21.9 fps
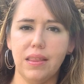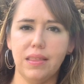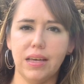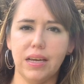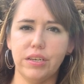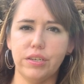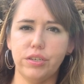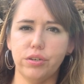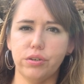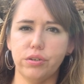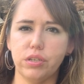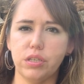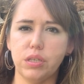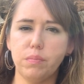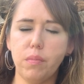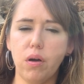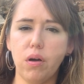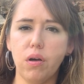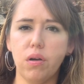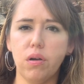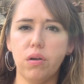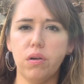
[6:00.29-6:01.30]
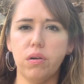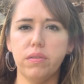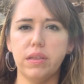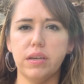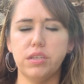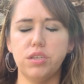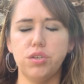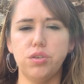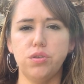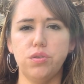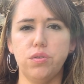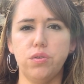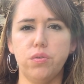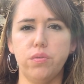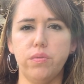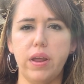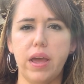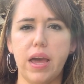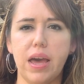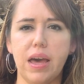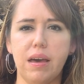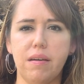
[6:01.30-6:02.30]
that you're small, that you
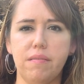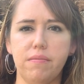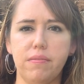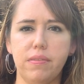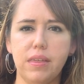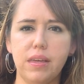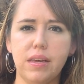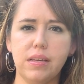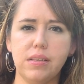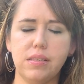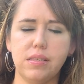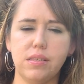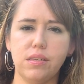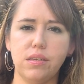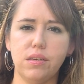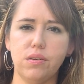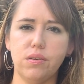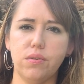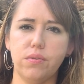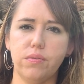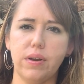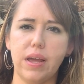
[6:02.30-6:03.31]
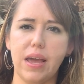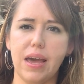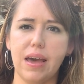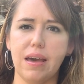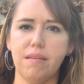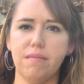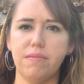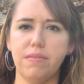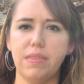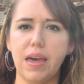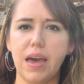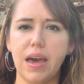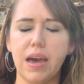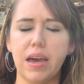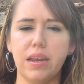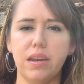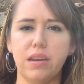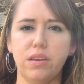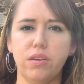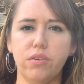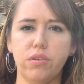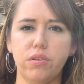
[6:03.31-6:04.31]
don't have this, you don't have
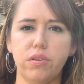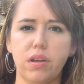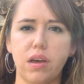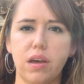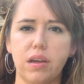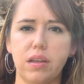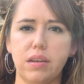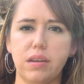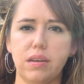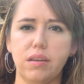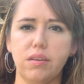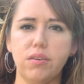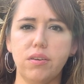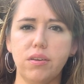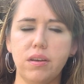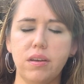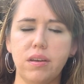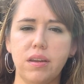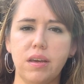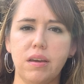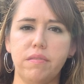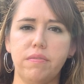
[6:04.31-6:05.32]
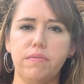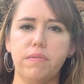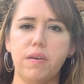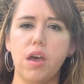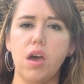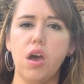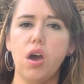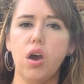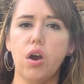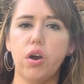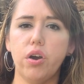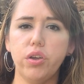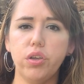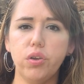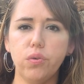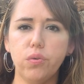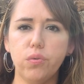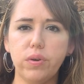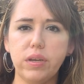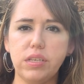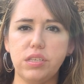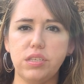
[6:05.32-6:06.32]
that, you're not good enough? Are you
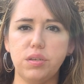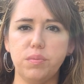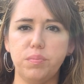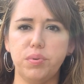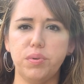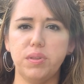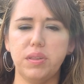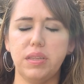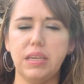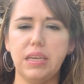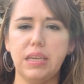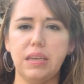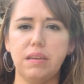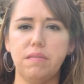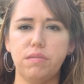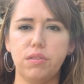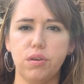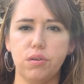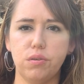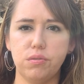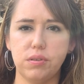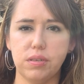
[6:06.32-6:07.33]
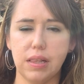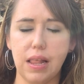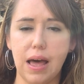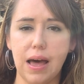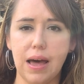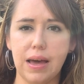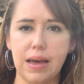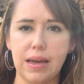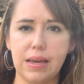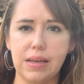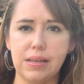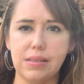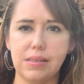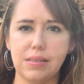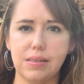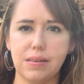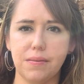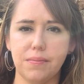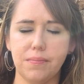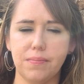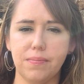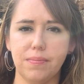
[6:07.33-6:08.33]
going to believe those
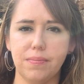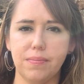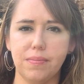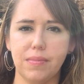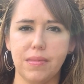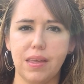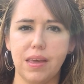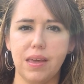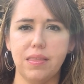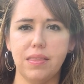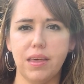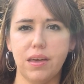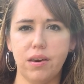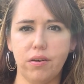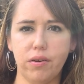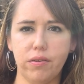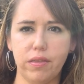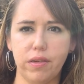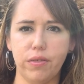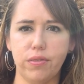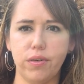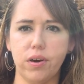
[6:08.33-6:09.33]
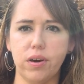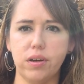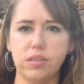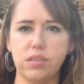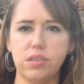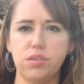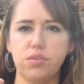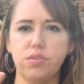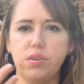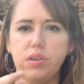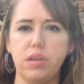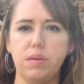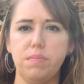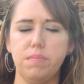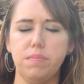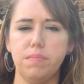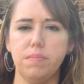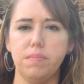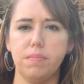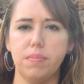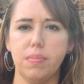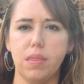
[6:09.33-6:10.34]
lies that are the thought stream?
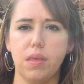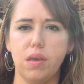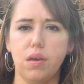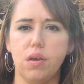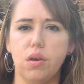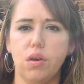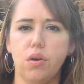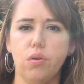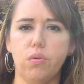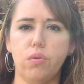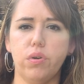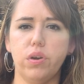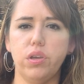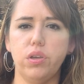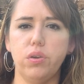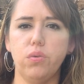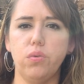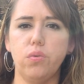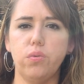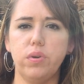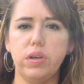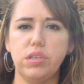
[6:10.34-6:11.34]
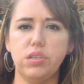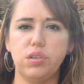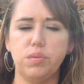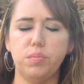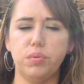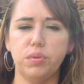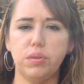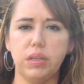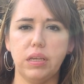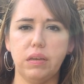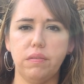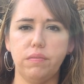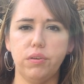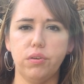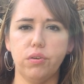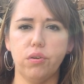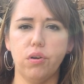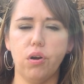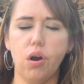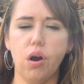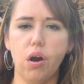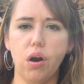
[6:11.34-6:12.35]
Or are you going to believe
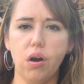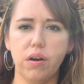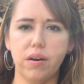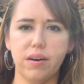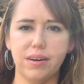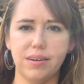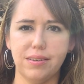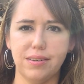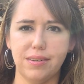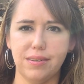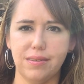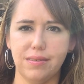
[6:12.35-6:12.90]
your heart